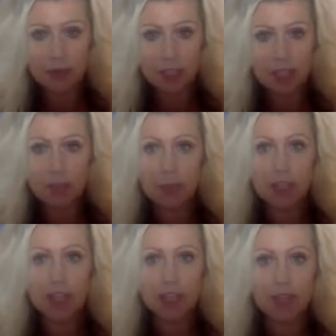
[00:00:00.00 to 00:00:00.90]

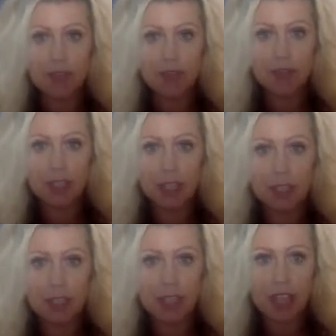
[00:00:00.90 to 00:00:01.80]
Speaking up for
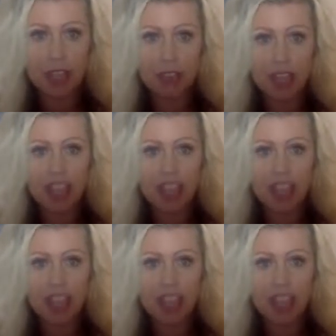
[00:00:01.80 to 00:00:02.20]
yourself